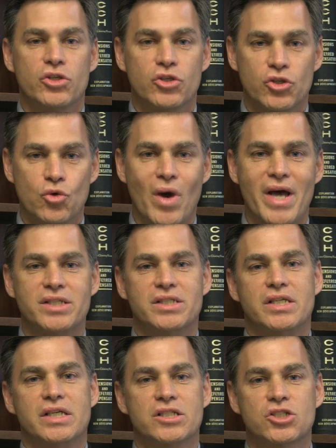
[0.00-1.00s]

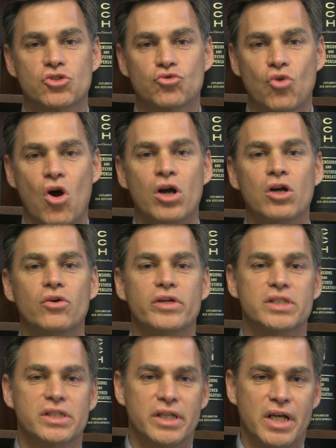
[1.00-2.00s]
U.S. is stronger
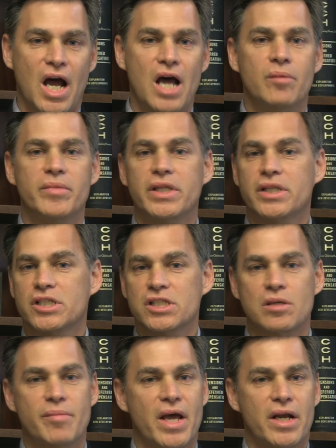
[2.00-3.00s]
as an economy than
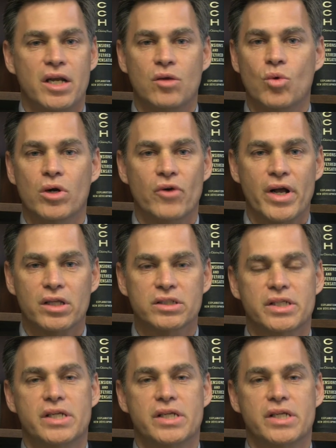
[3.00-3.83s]
just about anywhere else.